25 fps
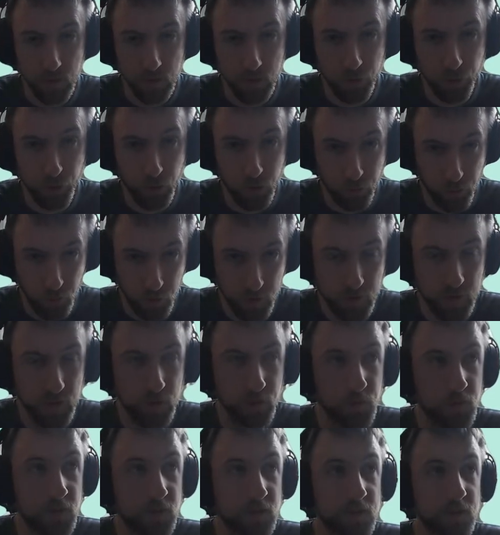doing
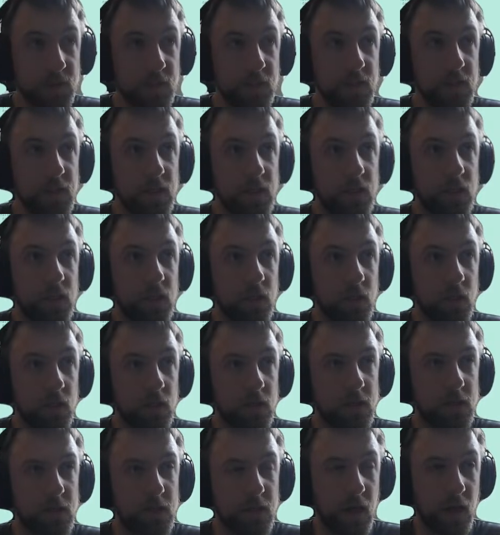Raylib and
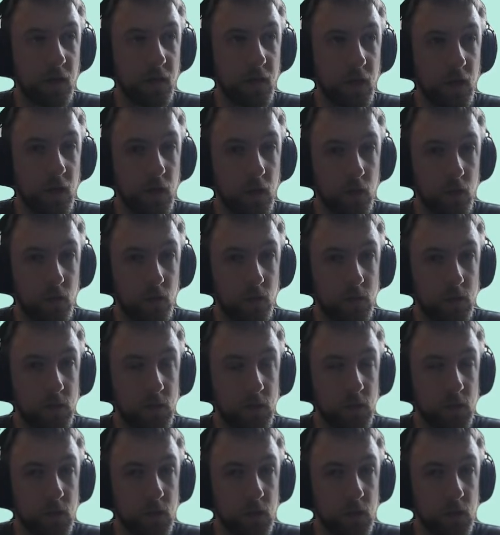gonna see how that goes.